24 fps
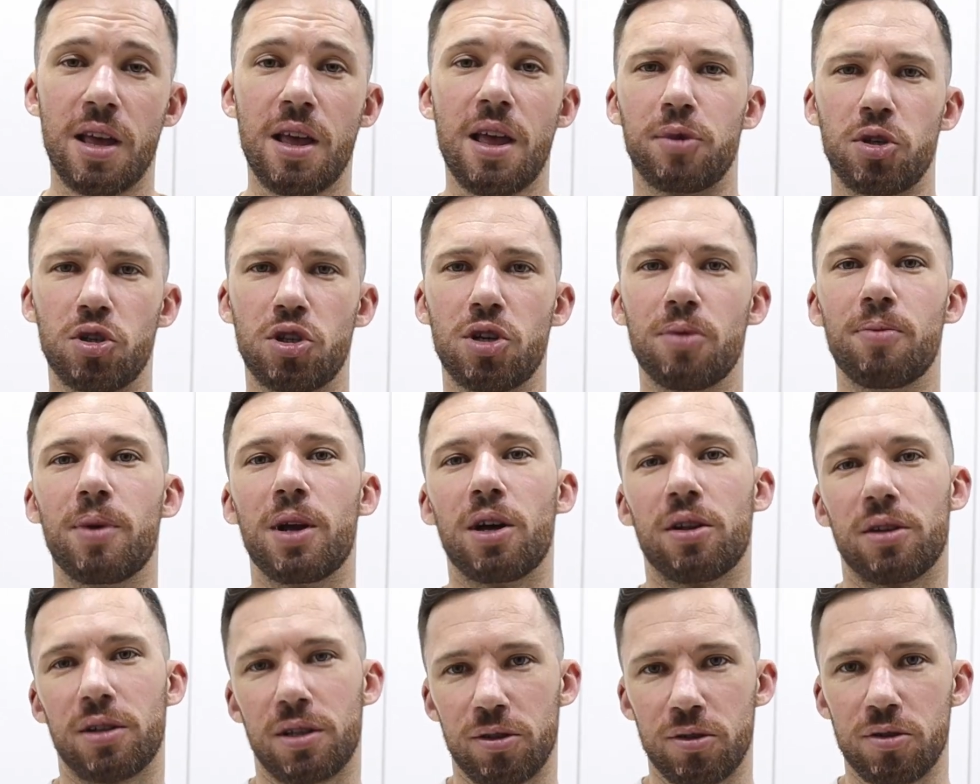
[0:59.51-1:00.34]
You should be
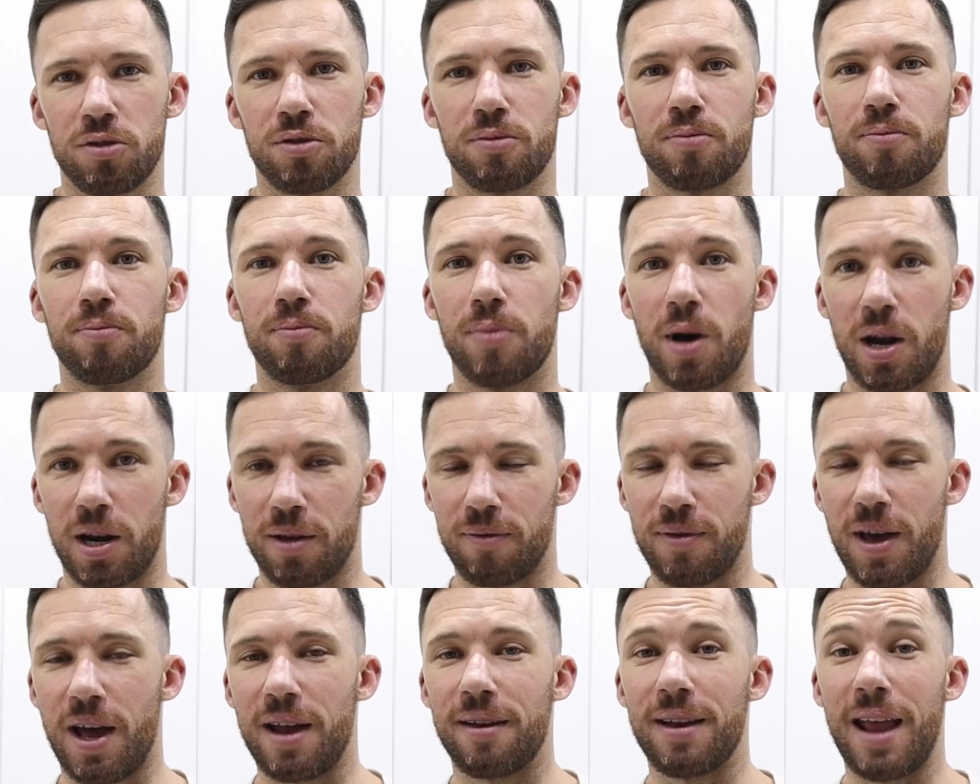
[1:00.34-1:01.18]
able to lose body
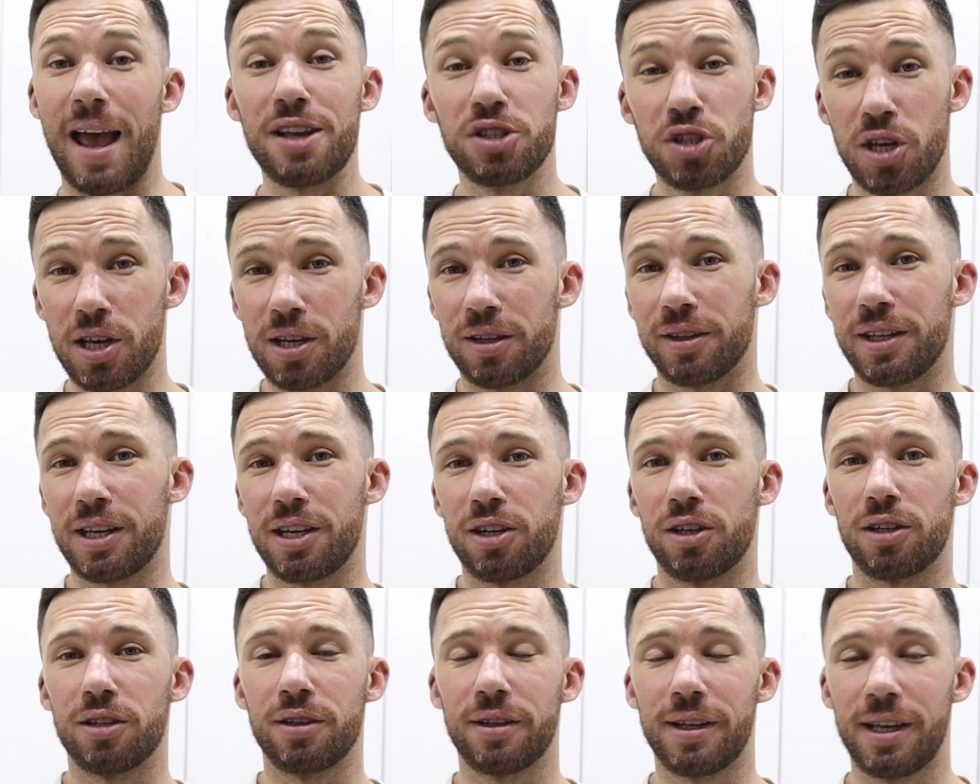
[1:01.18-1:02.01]
fat. As you get
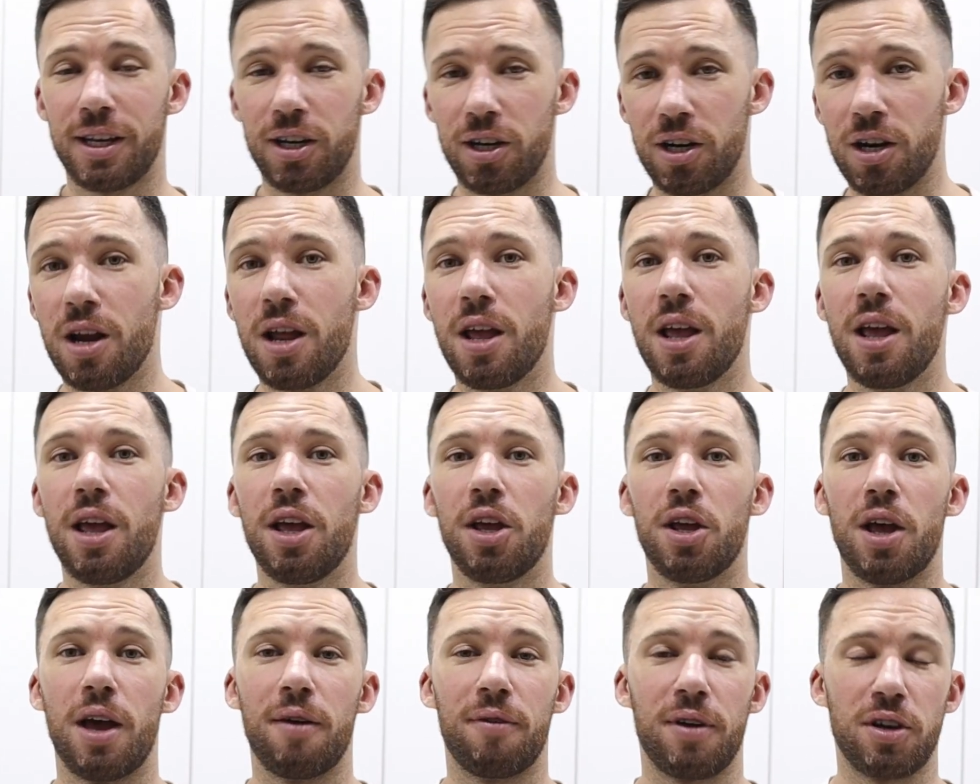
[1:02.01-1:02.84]
leaner and leaner,
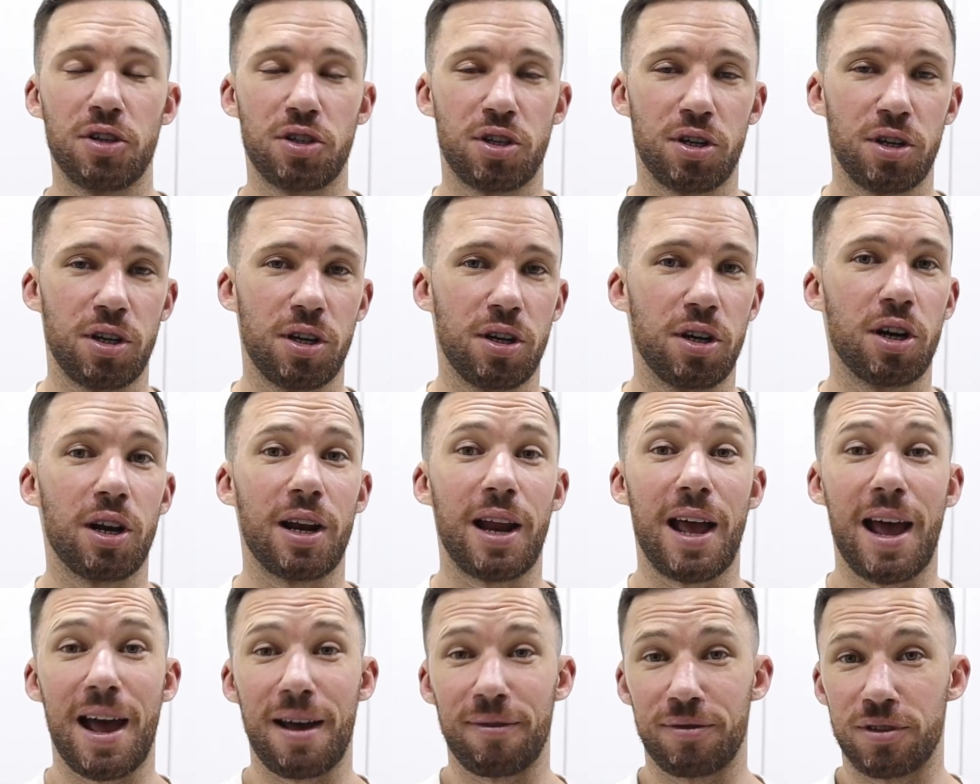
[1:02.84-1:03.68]
eventually you're
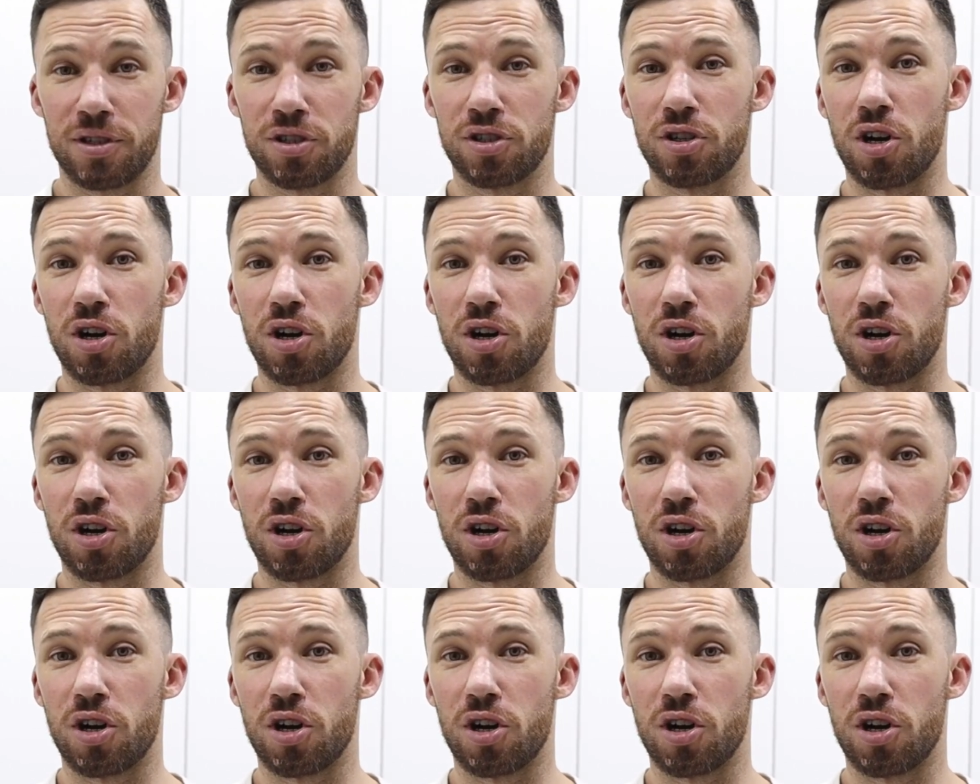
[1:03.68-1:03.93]
gonna have to